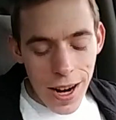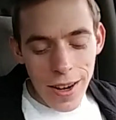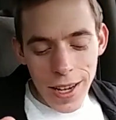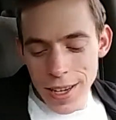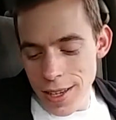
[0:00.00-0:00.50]

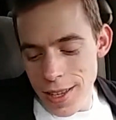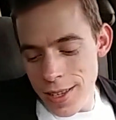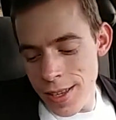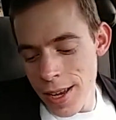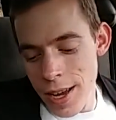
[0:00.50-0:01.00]
tear into
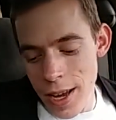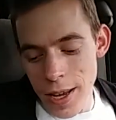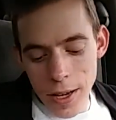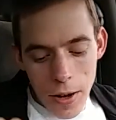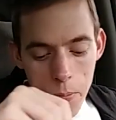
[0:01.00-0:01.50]
this
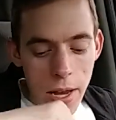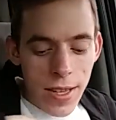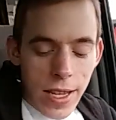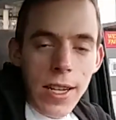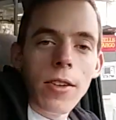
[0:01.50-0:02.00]

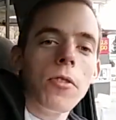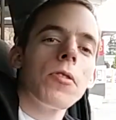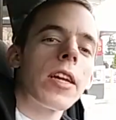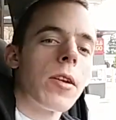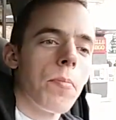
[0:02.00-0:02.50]
amazing
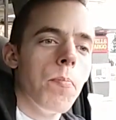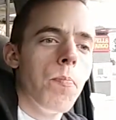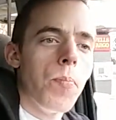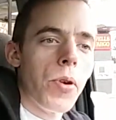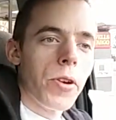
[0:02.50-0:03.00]
looking
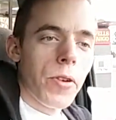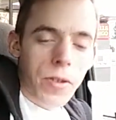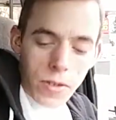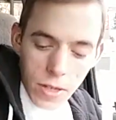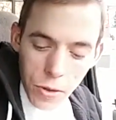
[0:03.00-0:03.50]
burger,
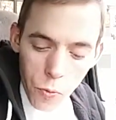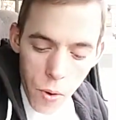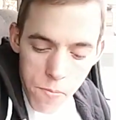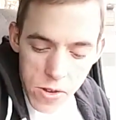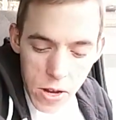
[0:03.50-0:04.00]
at least on the
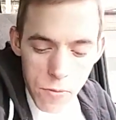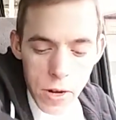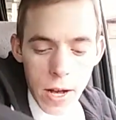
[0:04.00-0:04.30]
website.